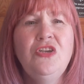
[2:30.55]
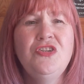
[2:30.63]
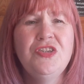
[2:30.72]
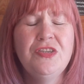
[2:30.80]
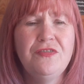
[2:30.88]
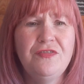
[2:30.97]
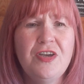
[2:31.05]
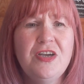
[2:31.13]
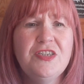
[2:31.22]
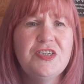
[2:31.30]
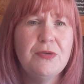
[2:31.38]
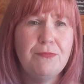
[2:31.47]
So the
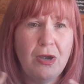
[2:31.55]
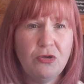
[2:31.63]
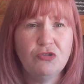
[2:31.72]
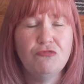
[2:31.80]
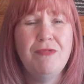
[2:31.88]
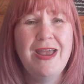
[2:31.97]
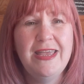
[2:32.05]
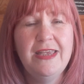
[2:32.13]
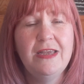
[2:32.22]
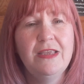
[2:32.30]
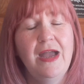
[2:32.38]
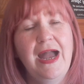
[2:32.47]
first and most
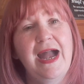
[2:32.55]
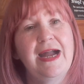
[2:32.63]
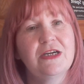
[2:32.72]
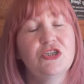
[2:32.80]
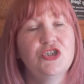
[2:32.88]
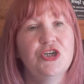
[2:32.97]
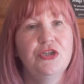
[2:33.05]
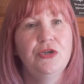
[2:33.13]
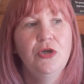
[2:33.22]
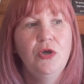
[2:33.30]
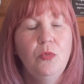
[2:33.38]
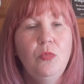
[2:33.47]
regular action
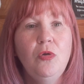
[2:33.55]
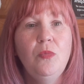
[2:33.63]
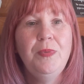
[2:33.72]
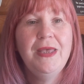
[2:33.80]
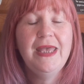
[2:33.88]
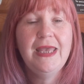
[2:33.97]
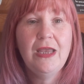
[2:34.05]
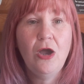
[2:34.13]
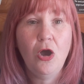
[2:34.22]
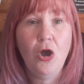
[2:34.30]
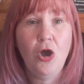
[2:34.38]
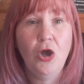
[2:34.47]
will be
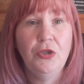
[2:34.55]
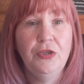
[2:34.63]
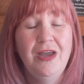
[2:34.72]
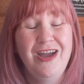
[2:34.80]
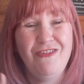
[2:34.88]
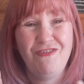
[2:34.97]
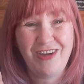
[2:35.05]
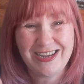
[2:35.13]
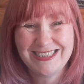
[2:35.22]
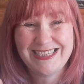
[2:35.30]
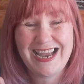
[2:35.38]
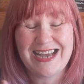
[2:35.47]
on a
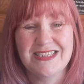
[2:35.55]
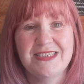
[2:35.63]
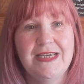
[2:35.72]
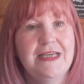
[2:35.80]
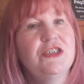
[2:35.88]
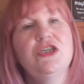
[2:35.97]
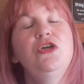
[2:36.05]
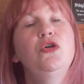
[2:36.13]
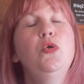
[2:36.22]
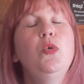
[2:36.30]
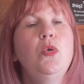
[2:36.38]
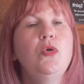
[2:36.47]
fatty acid
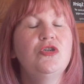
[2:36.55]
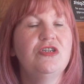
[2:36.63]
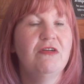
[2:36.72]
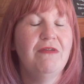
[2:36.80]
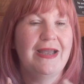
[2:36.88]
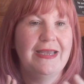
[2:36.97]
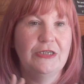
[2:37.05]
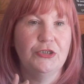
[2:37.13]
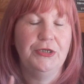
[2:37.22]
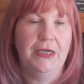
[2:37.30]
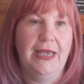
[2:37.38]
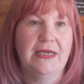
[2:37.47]
called
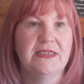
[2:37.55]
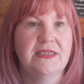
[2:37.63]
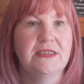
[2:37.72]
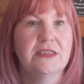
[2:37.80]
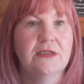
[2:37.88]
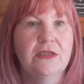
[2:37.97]
arachidonic acid.